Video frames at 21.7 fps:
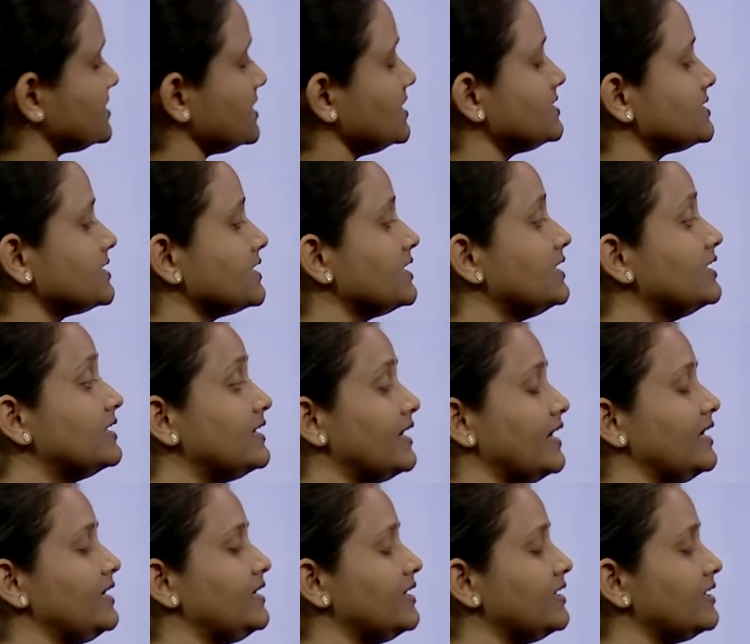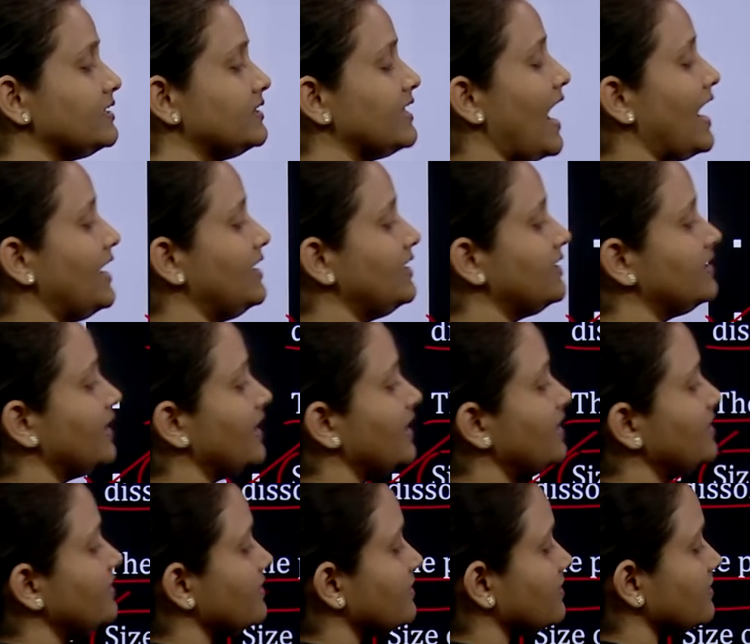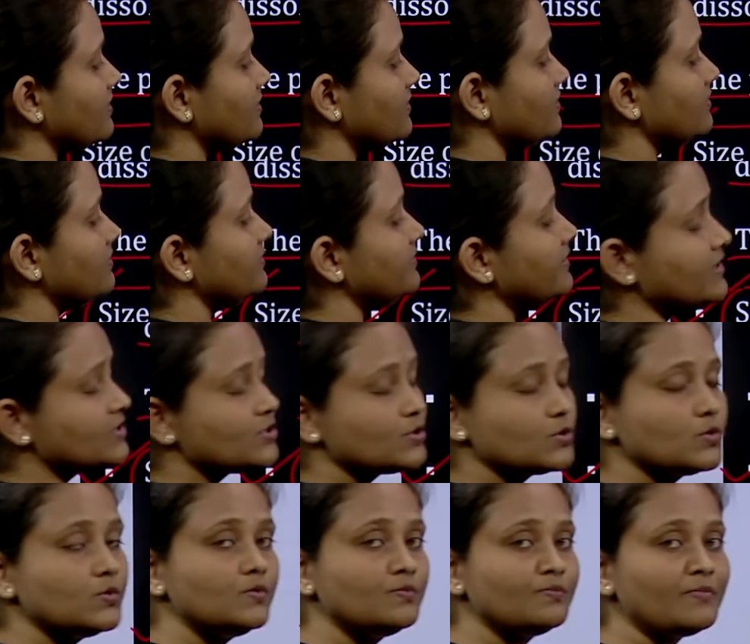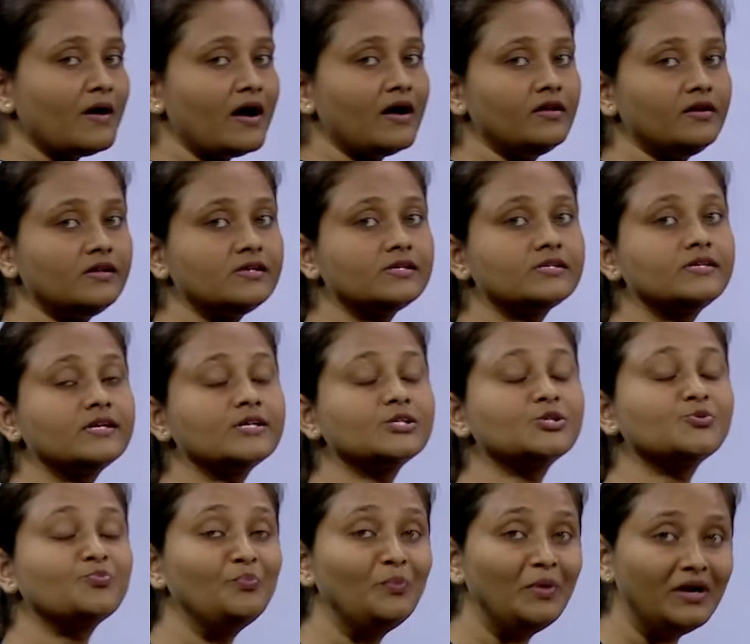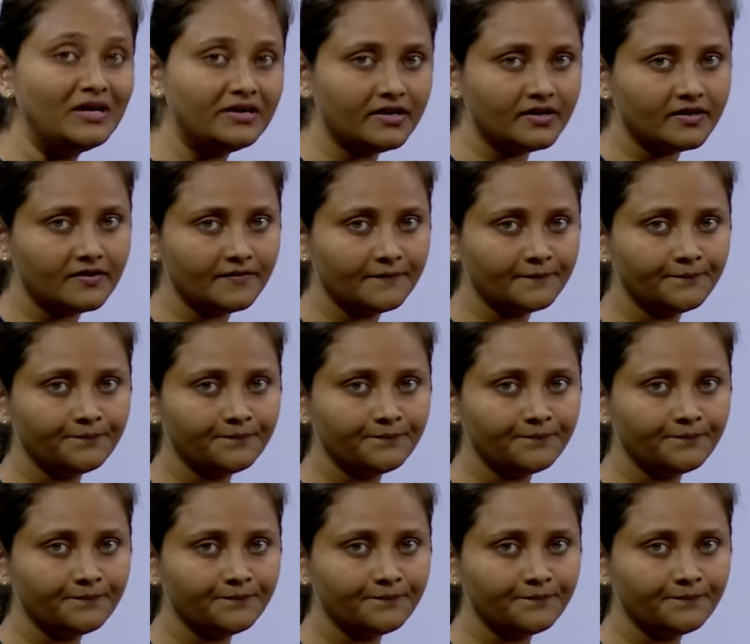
It's greater than 10 raised to minus 6 meter.